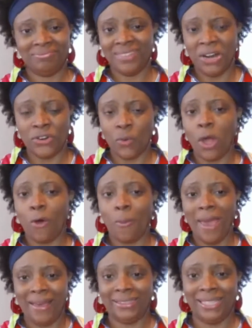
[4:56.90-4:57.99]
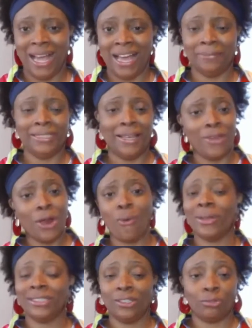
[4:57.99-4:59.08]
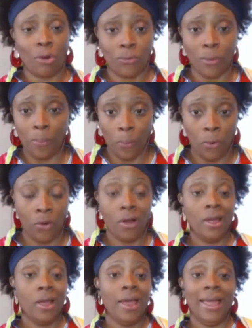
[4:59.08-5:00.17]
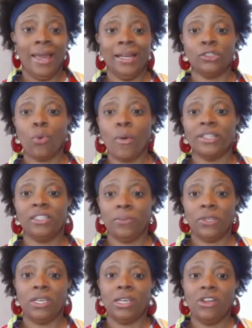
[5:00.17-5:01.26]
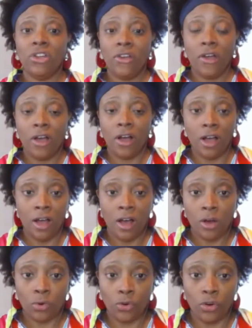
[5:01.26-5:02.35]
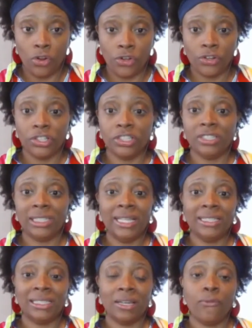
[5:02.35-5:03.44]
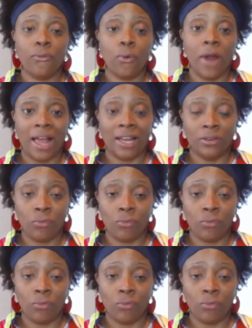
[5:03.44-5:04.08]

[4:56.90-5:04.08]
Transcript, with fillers: underwhelm at times, and they're going to throw the ball, and it's going to be a good season for Allen